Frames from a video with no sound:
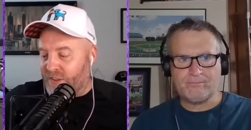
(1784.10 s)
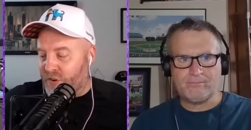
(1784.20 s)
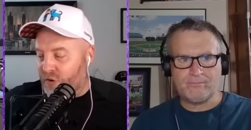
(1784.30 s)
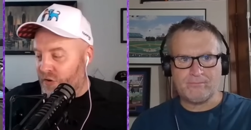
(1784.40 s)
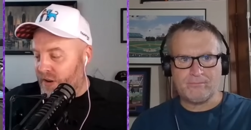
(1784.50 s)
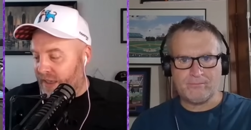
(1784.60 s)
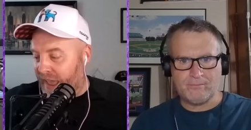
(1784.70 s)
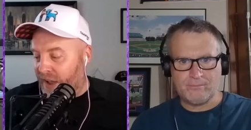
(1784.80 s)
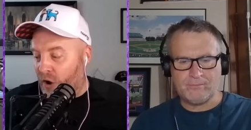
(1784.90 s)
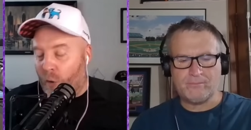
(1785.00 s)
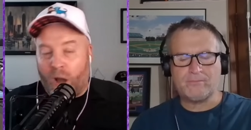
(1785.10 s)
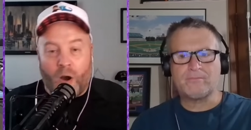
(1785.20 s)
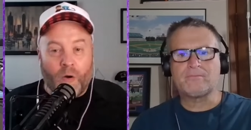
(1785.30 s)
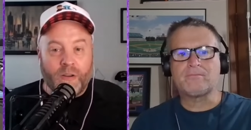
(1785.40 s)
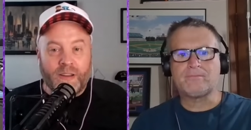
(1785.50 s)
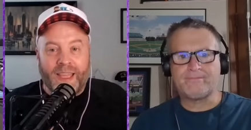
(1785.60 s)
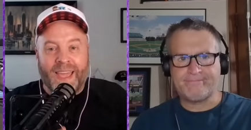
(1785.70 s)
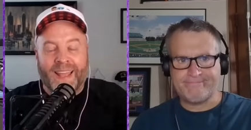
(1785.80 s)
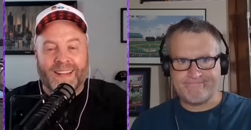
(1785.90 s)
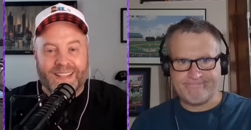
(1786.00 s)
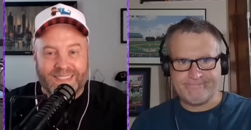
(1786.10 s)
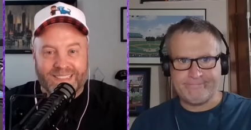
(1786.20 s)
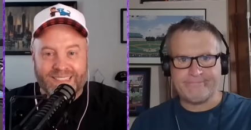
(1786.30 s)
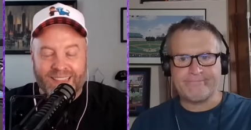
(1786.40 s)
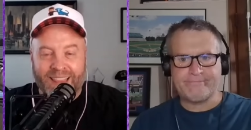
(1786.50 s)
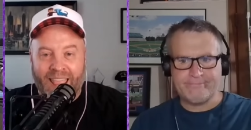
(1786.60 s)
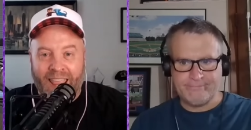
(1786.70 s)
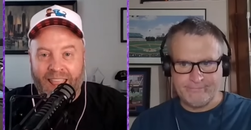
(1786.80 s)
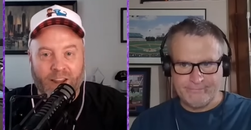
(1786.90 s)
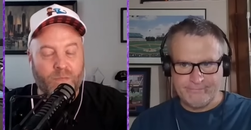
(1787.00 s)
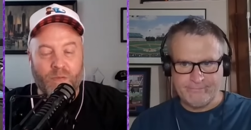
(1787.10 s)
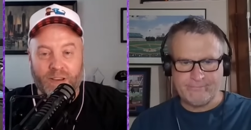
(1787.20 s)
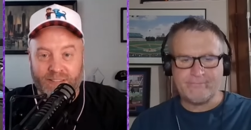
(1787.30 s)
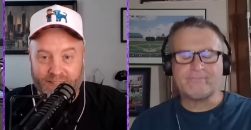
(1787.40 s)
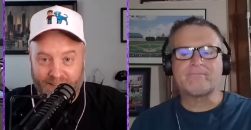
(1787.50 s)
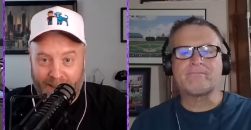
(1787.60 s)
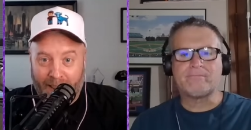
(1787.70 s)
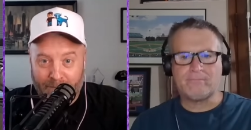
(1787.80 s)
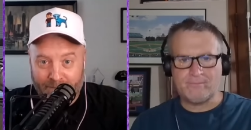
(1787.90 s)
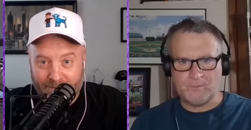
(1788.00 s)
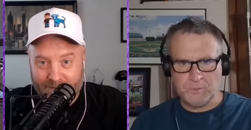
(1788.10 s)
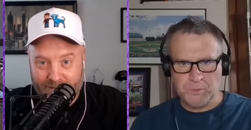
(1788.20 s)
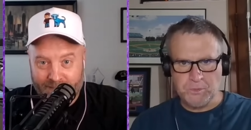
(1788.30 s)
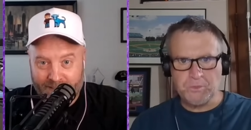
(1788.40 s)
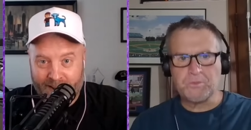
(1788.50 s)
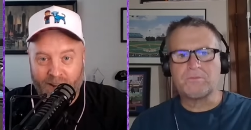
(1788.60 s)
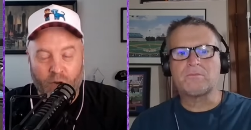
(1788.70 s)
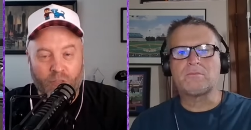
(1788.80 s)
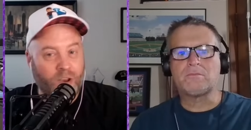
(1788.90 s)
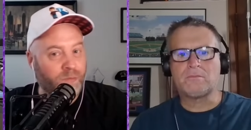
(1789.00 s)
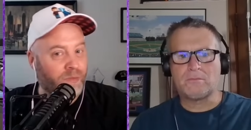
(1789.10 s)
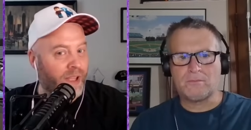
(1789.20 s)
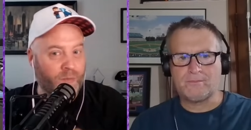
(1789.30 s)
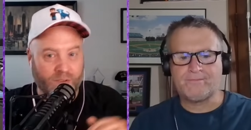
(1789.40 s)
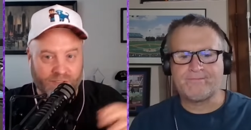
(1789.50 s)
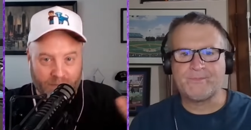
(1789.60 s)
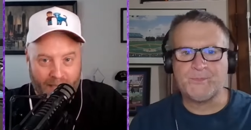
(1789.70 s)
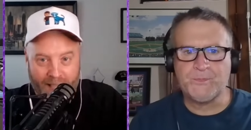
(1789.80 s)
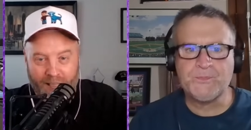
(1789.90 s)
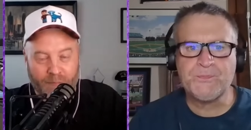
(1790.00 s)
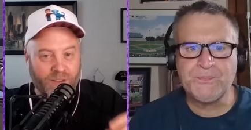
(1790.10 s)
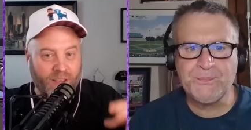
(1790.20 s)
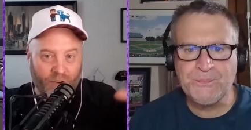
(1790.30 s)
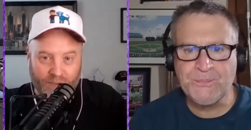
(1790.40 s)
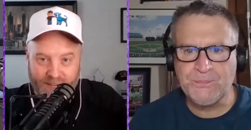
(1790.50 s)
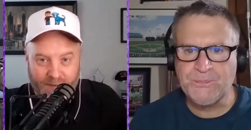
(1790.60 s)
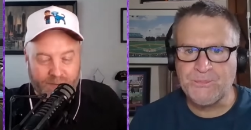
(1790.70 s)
Speaker 1: that dude can't go out and slay in a preseason game. And I know that you're playing with some backups on your